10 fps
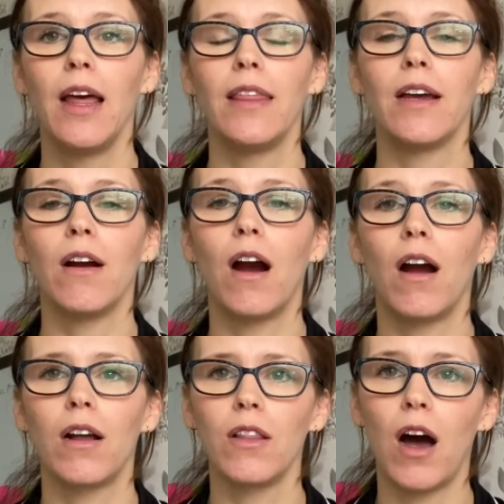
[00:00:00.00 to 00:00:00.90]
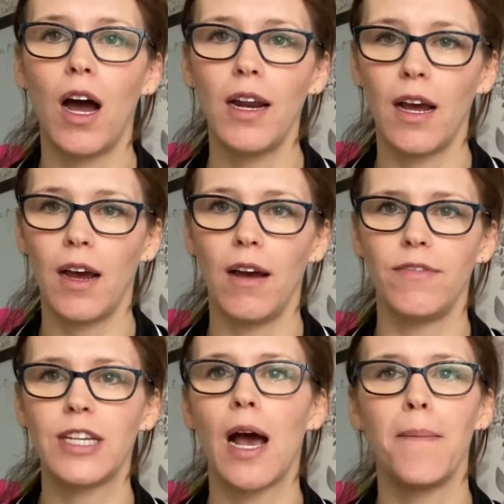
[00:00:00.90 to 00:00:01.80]
There are a lot of
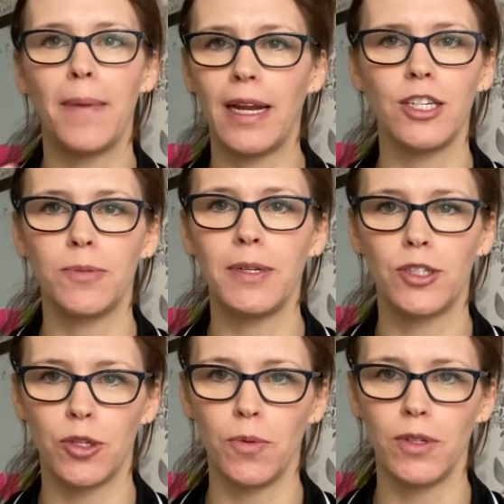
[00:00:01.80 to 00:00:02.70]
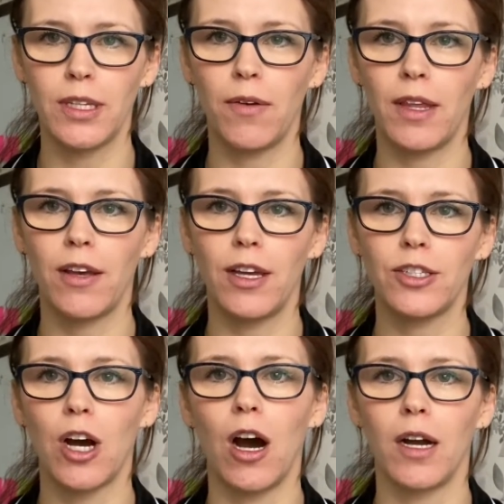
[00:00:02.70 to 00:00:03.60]
time management tools out there that
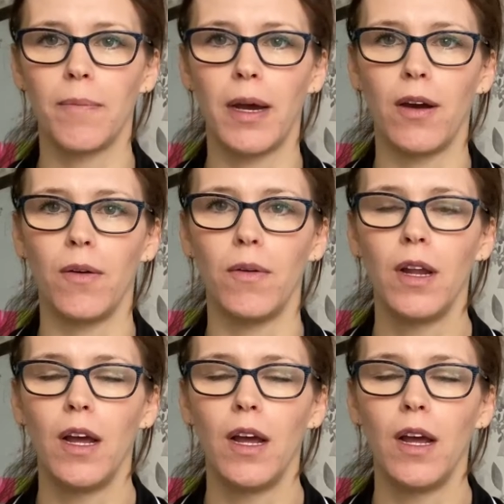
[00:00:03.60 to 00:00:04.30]
talk about